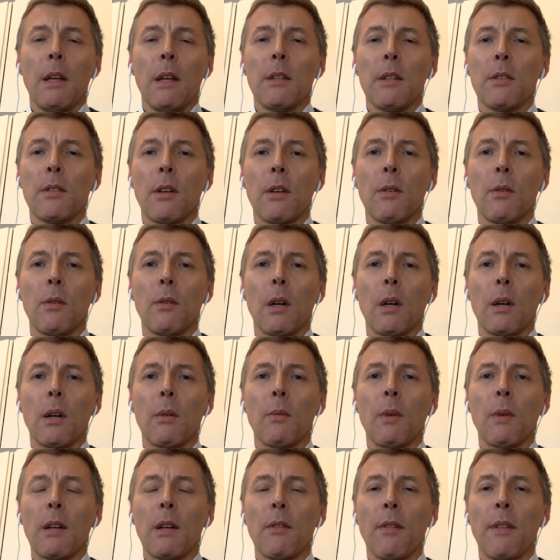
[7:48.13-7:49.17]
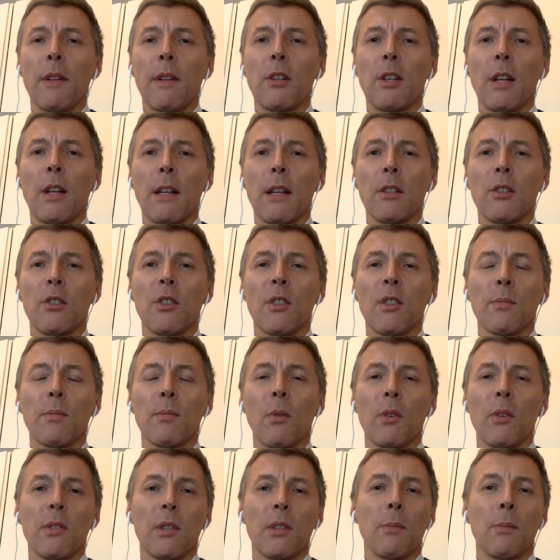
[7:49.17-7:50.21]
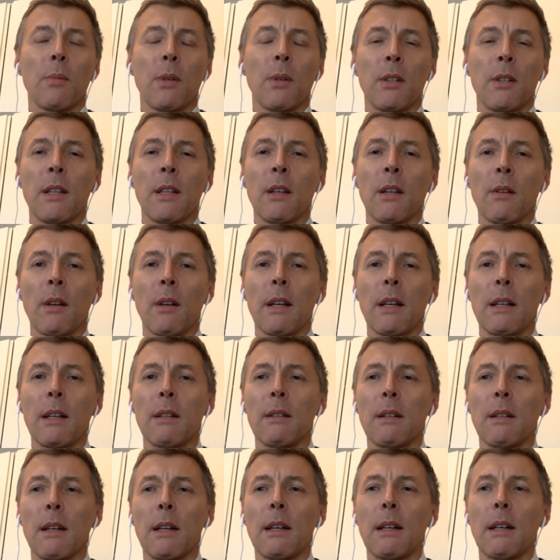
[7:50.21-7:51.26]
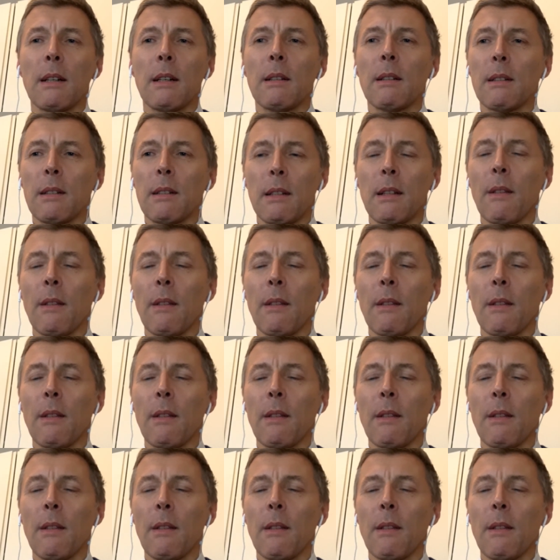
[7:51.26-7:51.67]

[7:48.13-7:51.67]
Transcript: So uh, one of the challenges was in particular uh,